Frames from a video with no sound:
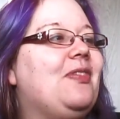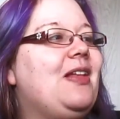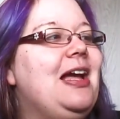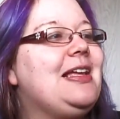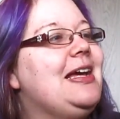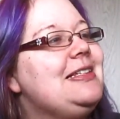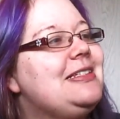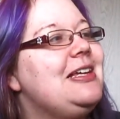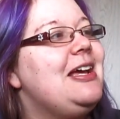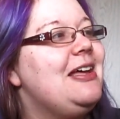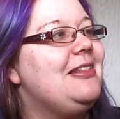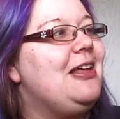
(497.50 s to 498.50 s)
I guess
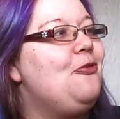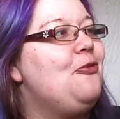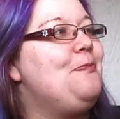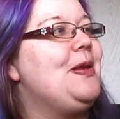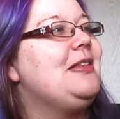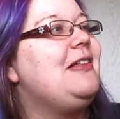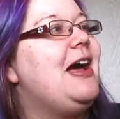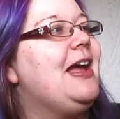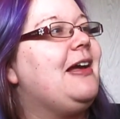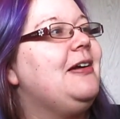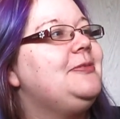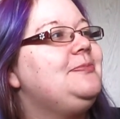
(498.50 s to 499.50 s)
that would be
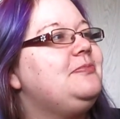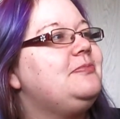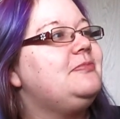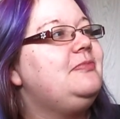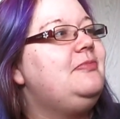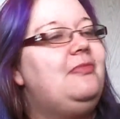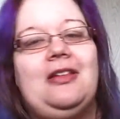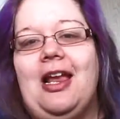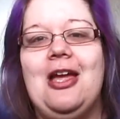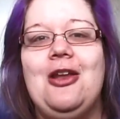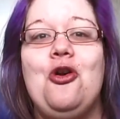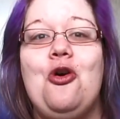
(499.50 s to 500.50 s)
like
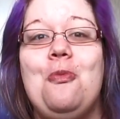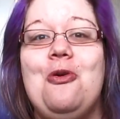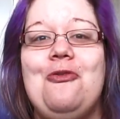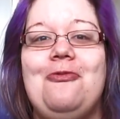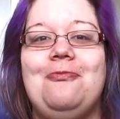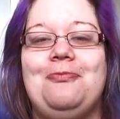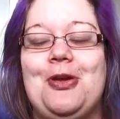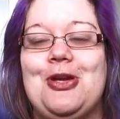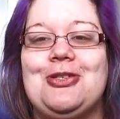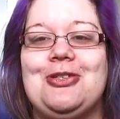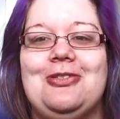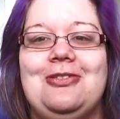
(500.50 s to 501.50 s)
a normal
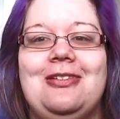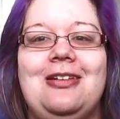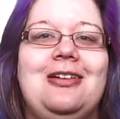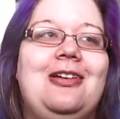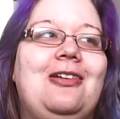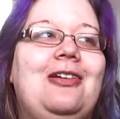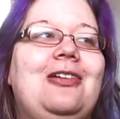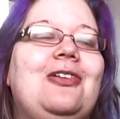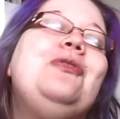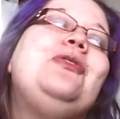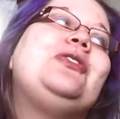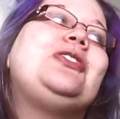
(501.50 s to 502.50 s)
person
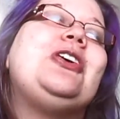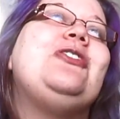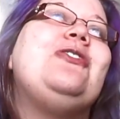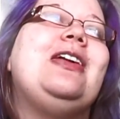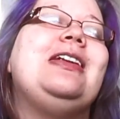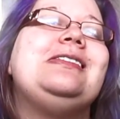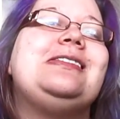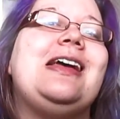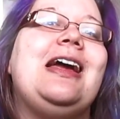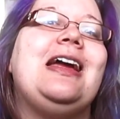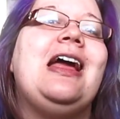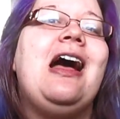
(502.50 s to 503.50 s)
who would turn around and
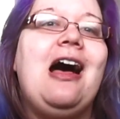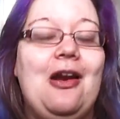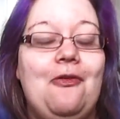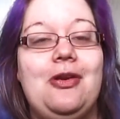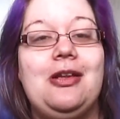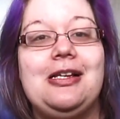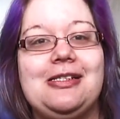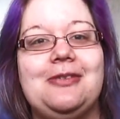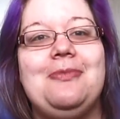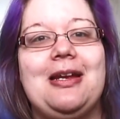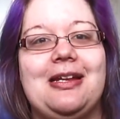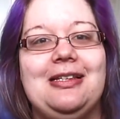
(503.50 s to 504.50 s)
say, I realised in
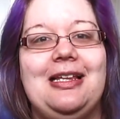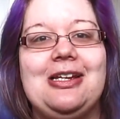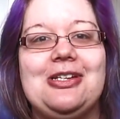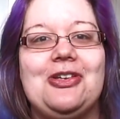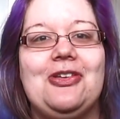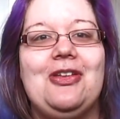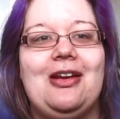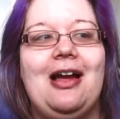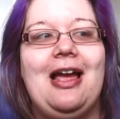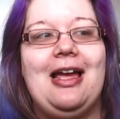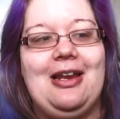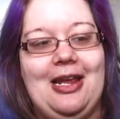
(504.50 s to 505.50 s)
my collection that I
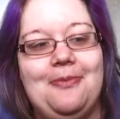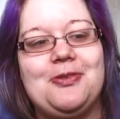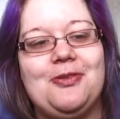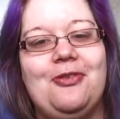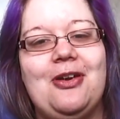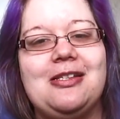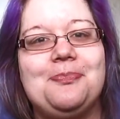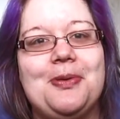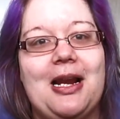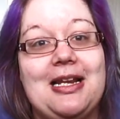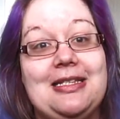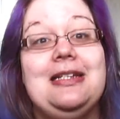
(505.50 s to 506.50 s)
had heaps of reds but
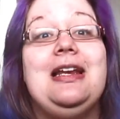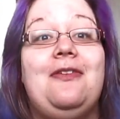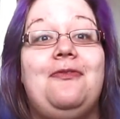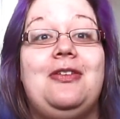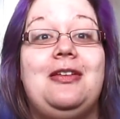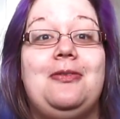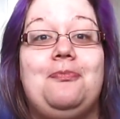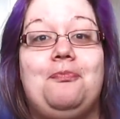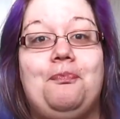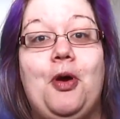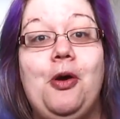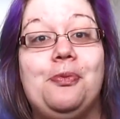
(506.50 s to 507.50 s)
I didn't have any
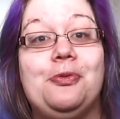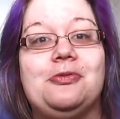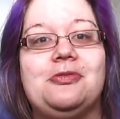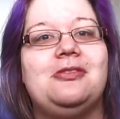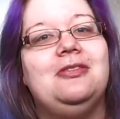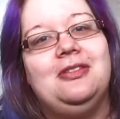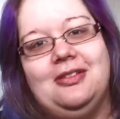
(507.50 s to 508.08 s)
purples.